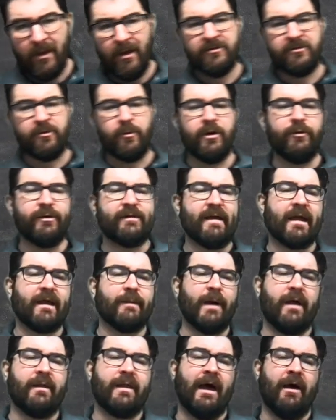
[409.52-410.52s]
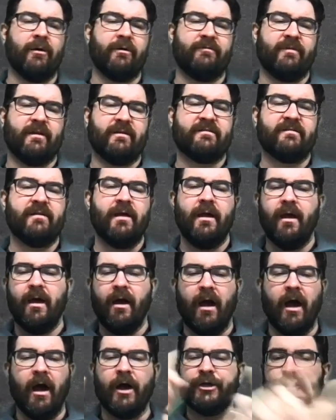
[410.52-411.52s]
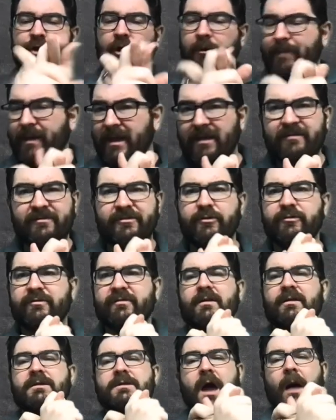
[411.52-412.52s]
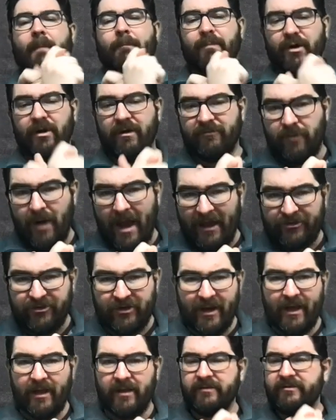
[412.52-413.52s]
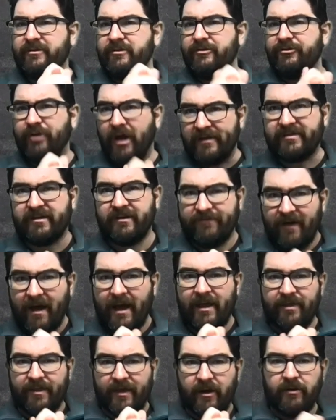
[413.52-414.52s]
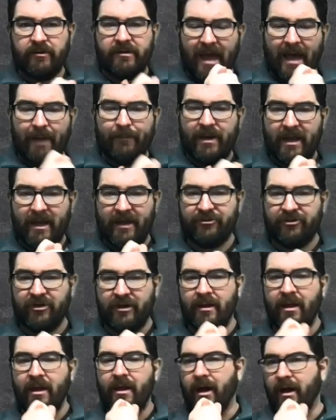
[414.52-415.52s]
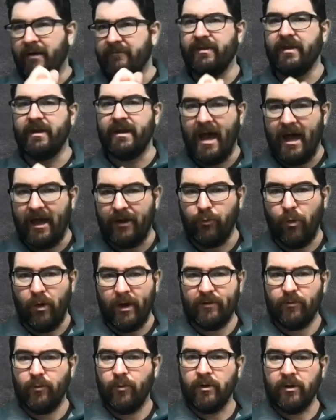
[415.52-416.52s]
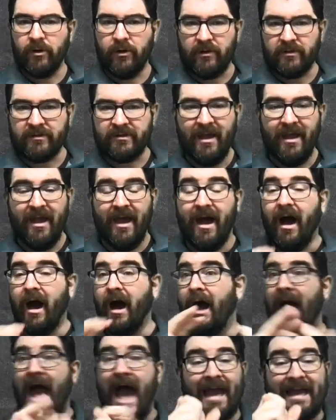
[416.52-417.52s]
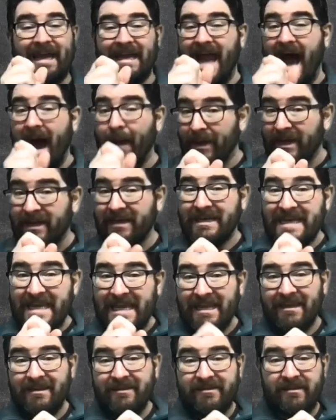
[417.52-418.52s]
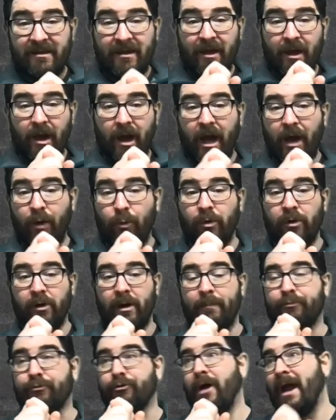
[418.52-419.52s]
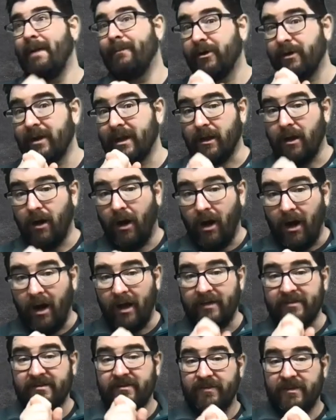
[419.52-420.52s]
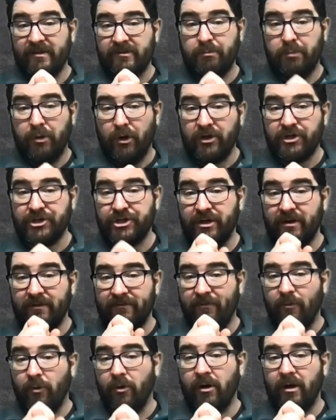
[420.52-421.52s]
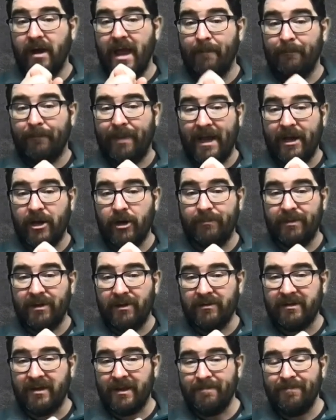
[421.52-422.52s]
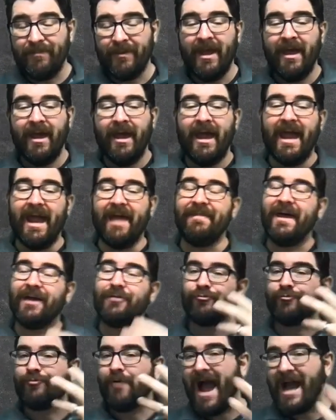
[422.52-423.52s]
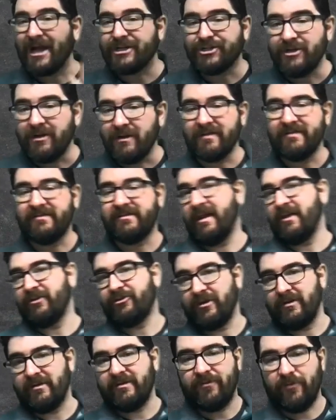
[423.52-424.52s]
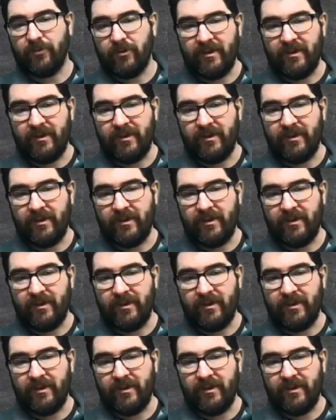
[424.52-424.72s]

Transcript: So what do we take about out of this? Europeans used a number of rationales to justify their domination of the non-white world. Economic needs were a primary cause of this push for empire building. And then rationalizations for